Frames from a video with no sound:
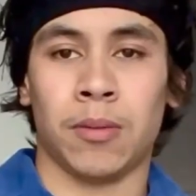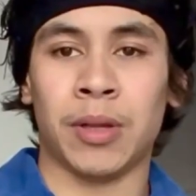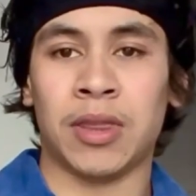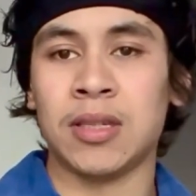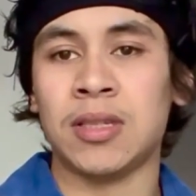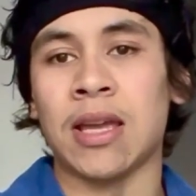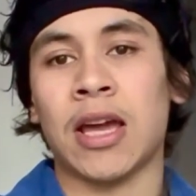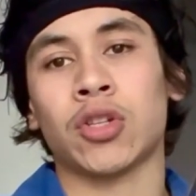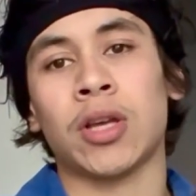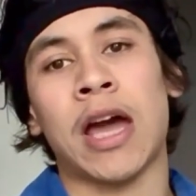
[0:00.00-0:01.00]
But this thing
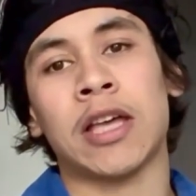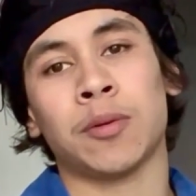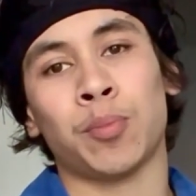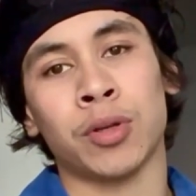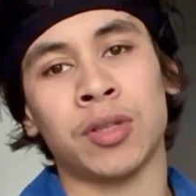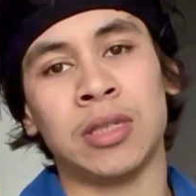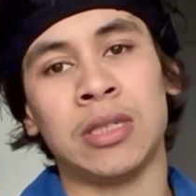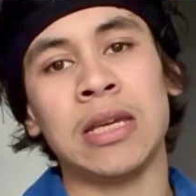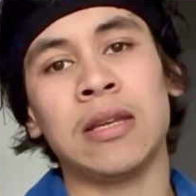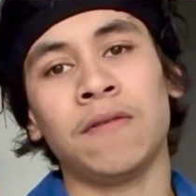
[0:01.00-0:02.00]
actually has a
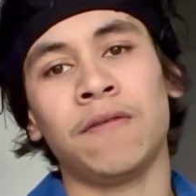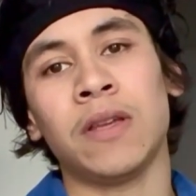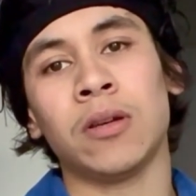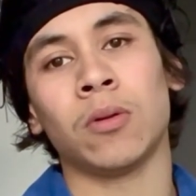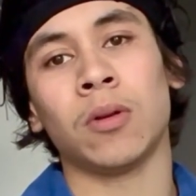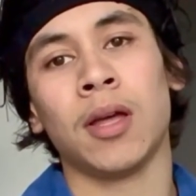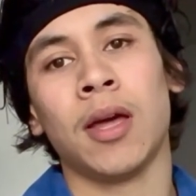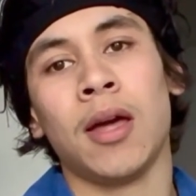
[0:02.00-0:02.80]
pristine feel